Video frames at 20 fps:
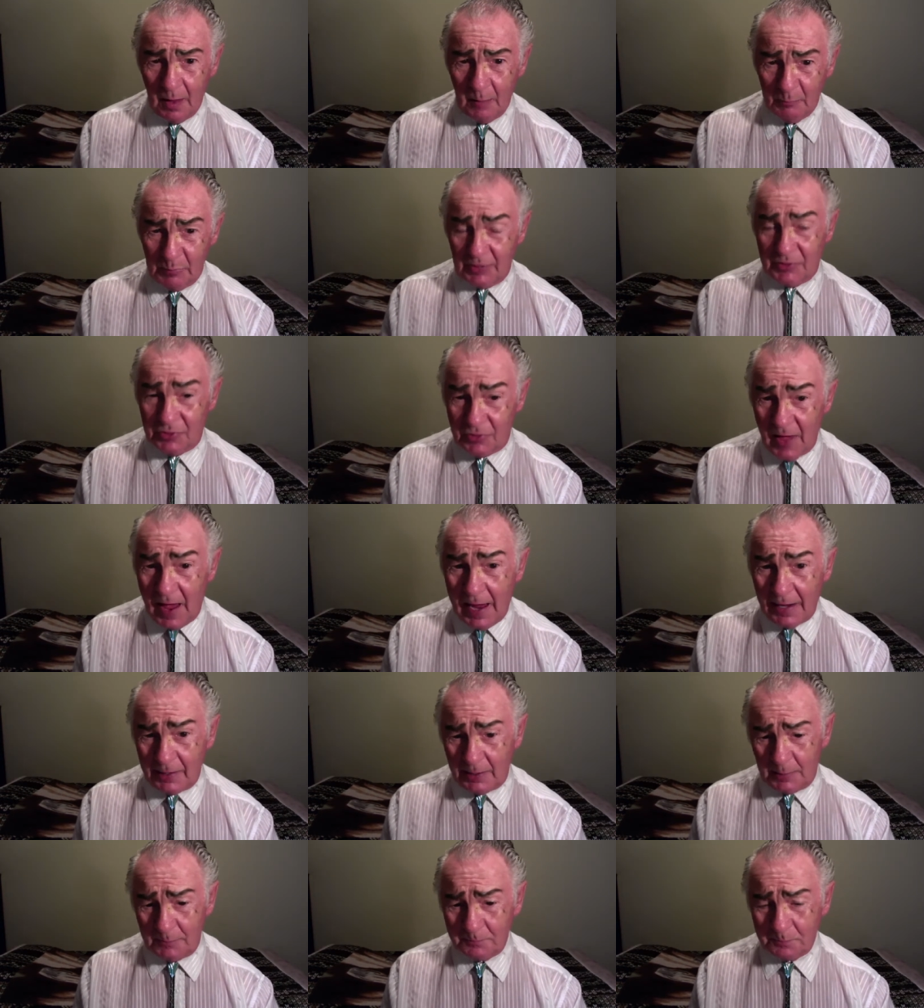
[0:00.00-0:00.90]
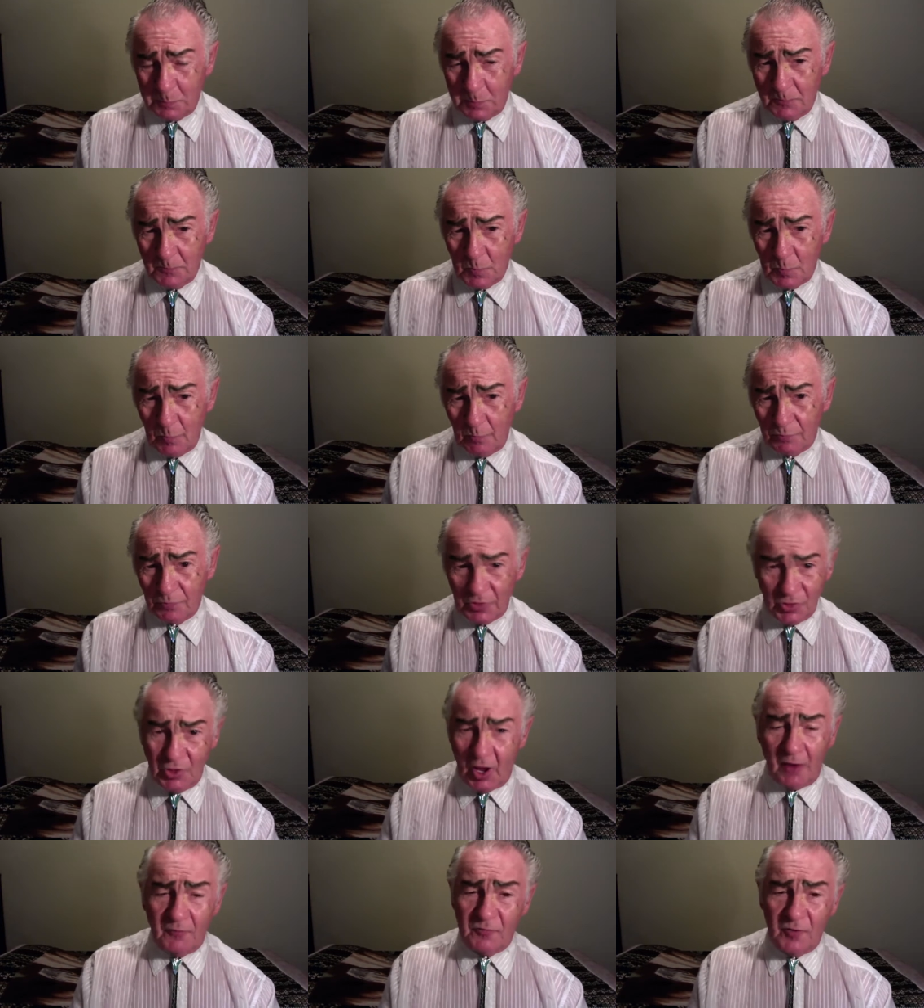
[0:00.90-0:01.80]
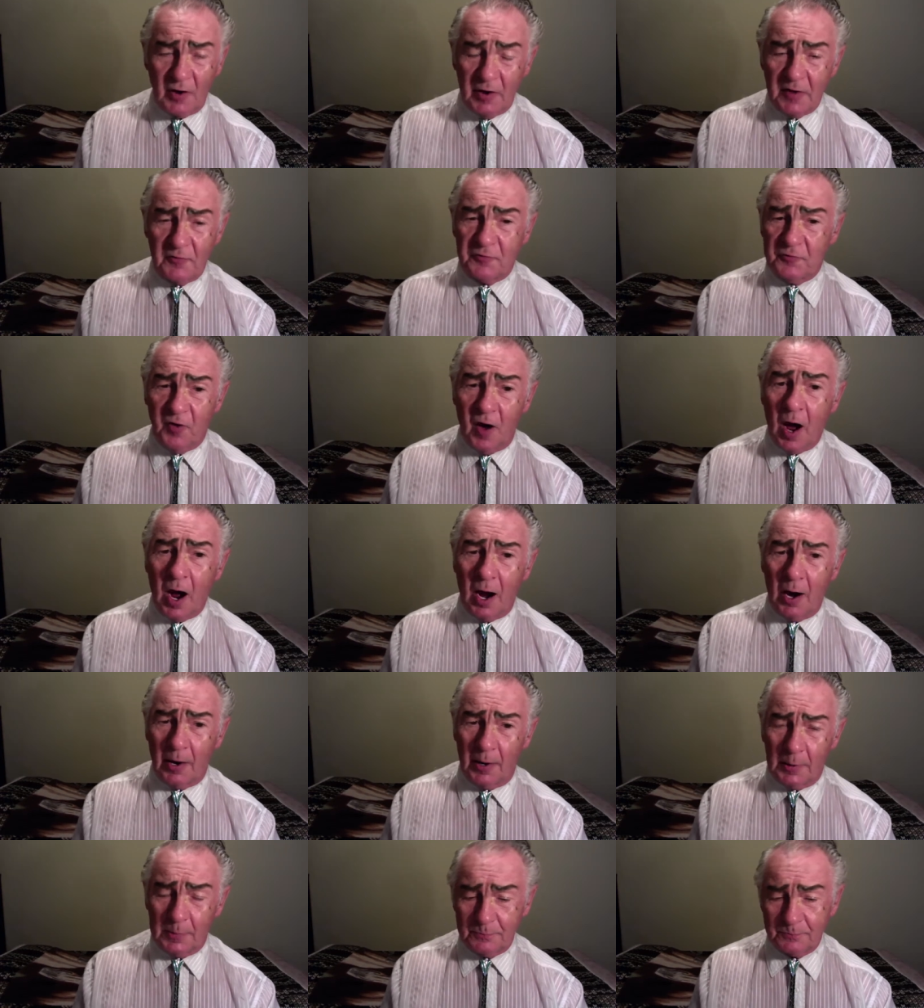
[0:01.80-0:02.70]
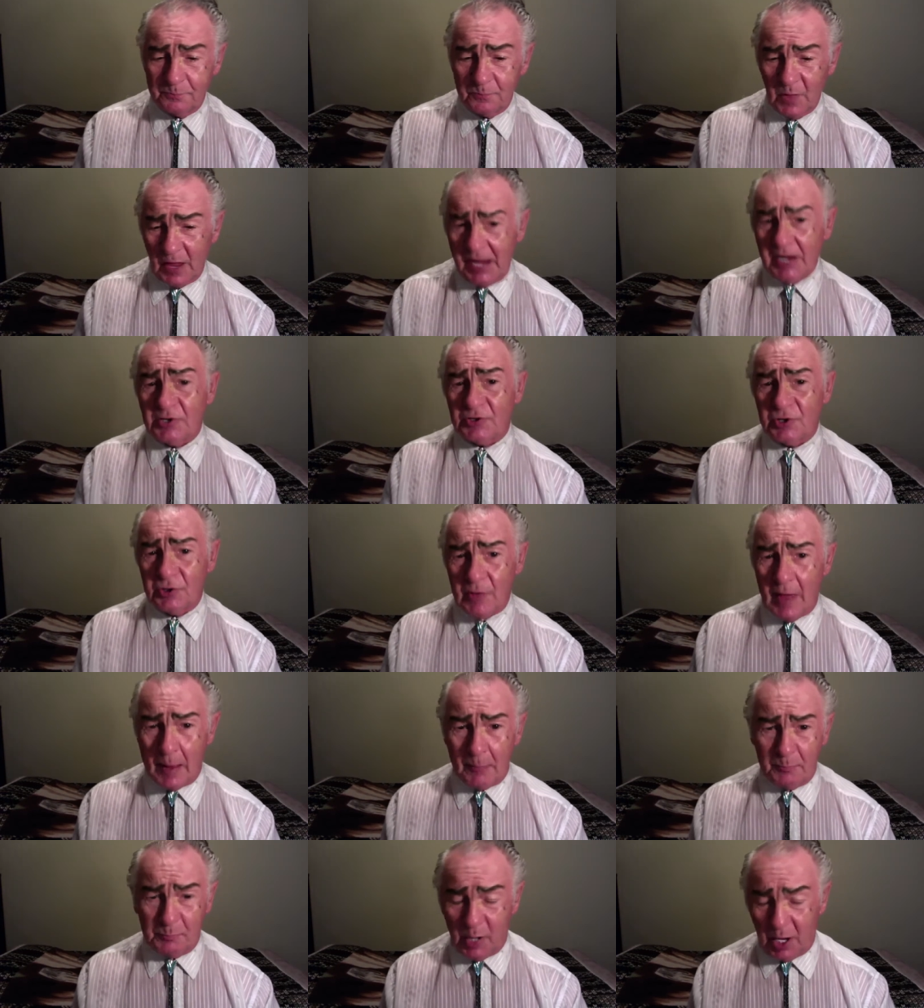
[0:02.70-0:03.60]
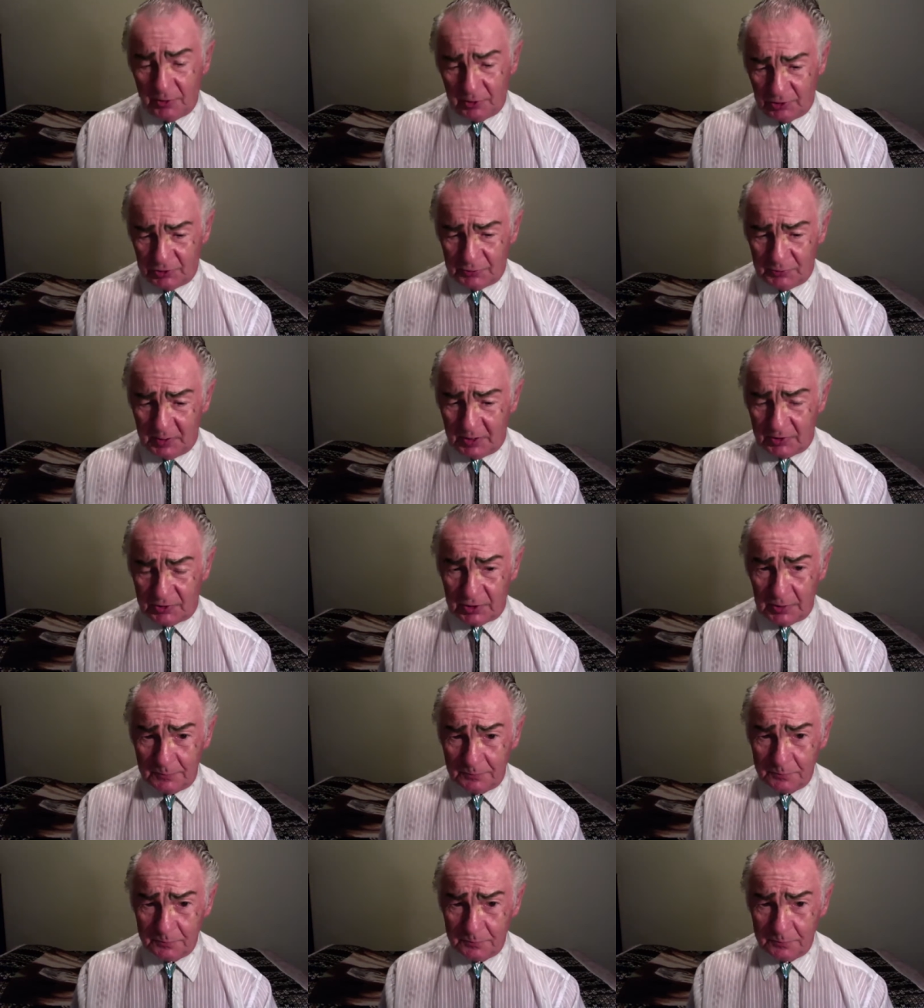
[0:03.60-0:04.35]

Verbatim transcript: But then, not very far into that punishment,